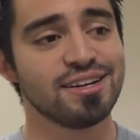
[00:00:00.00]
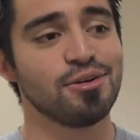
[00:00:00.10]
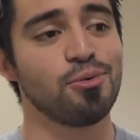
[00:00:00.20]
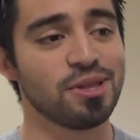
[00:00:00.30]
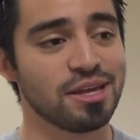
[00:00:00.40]

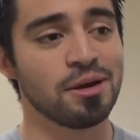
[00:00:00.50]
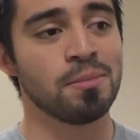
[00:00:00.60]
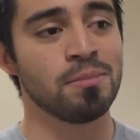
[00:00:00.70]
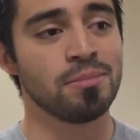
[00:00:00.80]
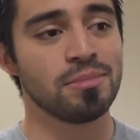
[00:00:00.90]
with
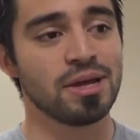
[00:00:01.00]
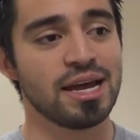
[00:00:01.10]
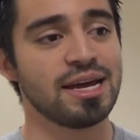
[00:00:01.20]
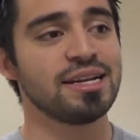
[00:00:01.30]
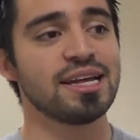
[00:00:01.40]
him.
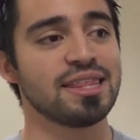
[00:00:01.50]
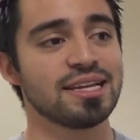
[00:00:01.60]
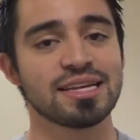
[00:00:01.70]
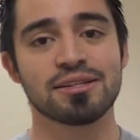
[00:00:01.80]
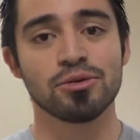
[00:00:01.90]
And I
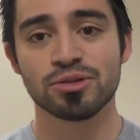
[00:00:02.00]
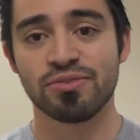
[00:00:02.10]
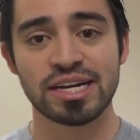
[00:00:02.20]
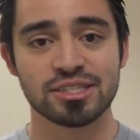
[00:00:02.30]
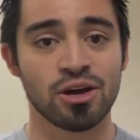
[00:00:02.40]
think that those
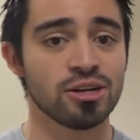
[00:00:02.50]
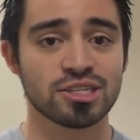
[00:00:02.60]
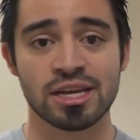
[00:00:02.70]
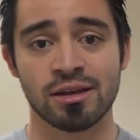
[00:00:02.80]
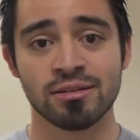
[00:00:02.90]
fights all
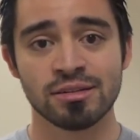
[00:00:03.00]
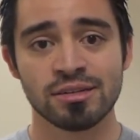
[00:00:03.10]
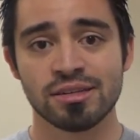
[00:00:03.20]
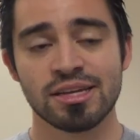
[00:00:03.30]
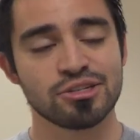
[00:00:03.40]
sell.
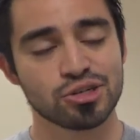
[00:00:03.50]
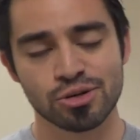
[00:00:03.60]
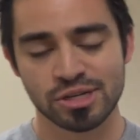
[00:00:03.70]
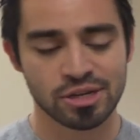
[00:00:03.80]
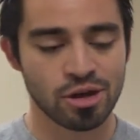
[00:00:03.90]
They
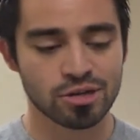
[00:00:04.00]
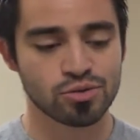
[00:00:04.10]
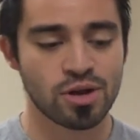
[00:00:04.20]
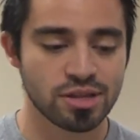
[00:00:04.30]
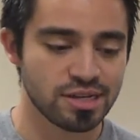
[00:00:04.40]
certainly all
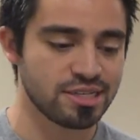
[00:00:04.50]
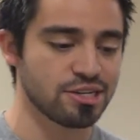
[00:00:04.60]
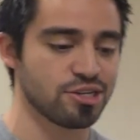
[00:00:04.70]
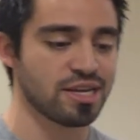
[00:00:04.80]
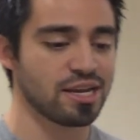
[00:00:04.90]
draw the
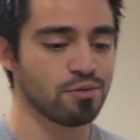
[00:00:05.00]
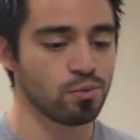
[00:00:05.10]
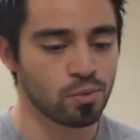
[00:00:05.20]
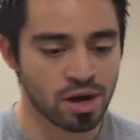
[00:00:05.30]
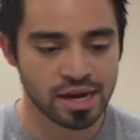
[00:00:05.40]
attention that he
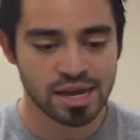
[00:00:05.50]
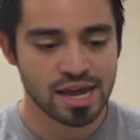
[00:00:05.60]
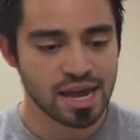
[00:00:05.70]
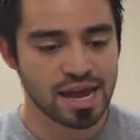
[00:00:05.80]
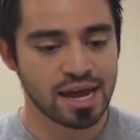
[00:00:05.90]
would want.
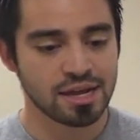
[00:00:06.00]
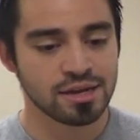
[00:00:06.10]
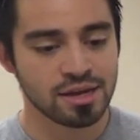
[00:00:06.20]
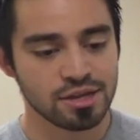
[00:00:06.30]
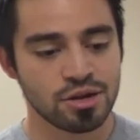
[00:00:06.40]

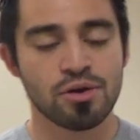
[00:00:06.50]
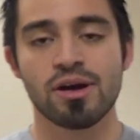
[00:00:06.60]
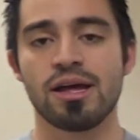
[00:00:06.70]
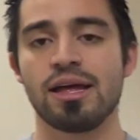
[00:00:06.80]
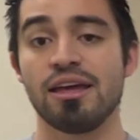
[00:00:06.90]
And, you
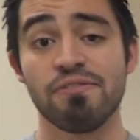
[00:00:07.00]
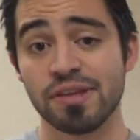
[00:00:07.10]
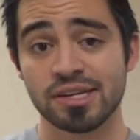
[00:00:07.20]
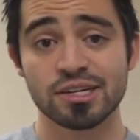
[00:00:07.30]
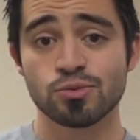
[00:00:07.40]
know, if
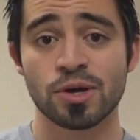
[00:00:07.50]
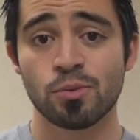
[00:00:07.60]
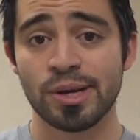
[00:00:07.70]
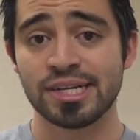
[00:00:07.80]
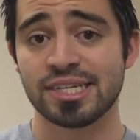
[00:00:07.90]
he does want
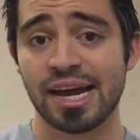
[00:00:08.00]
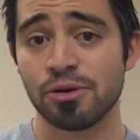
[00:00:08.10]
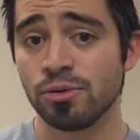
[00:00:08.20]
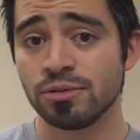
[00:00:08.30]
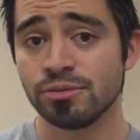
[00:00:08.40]
to win a
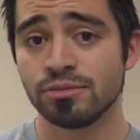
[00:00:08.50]
title,